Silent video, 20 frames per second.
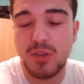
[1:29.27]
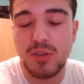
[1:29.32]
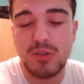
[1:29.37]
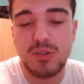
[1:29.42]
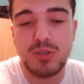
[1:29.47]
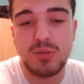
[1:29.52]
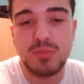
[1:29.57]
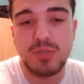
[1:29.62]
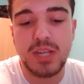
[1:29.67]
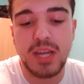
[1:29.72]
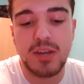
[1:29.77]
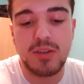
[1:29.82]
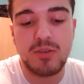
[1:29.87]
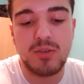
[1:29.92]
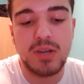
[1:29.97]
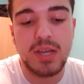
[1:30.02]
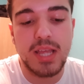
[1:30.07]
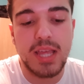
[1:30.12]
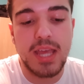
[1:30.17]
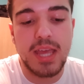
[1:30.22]
YouTube
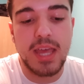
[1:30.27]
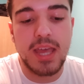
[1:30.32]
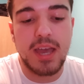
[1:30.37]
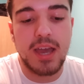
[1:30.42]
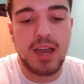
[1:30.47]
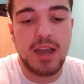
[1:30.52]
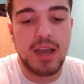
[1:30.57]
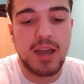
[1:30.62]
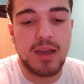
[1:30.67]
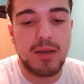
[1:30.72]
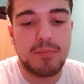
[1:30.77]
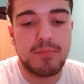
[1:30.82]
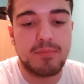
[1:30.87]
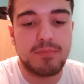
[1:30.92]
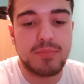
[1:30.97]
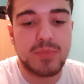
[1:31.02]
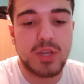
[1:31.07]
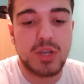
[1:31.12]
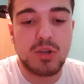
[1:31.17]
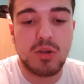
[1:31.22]
channel.
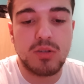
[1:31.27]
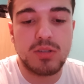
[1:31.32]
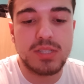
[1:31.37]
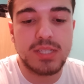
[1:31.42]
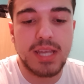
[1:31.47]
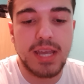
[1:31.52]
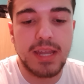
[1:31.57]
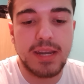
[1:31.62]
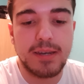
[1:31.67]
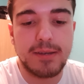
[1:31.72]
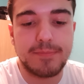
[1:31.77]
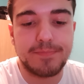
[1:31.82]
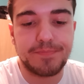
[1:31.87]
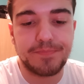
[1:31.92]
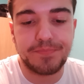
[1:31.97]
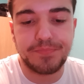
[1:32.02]
Um, the content,